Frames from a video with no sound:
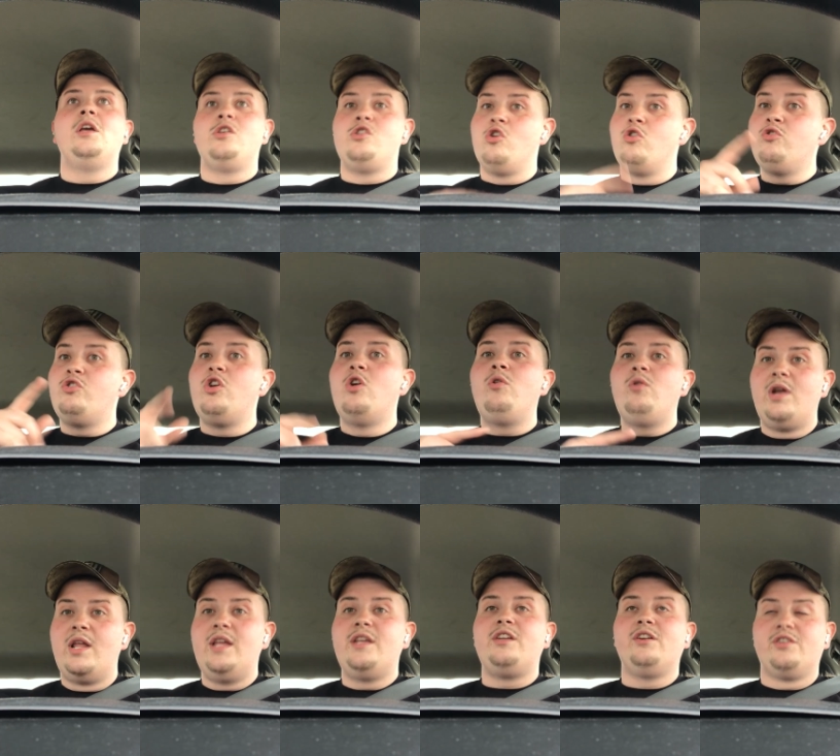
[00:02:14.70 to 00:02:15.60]
you do
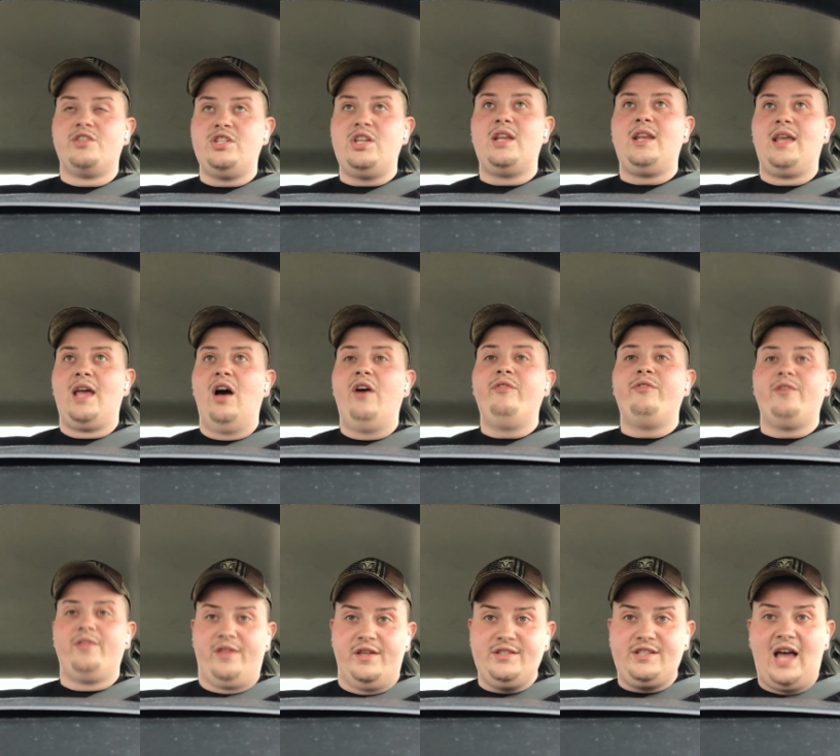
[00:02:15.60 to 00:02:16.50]
need your CDL
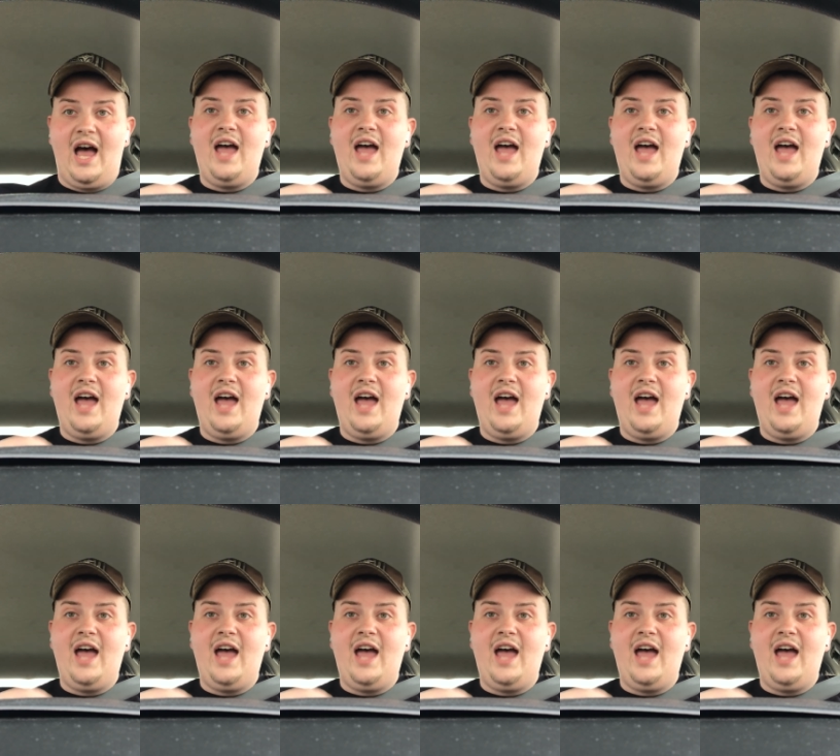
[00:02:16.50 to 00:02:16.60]
for this.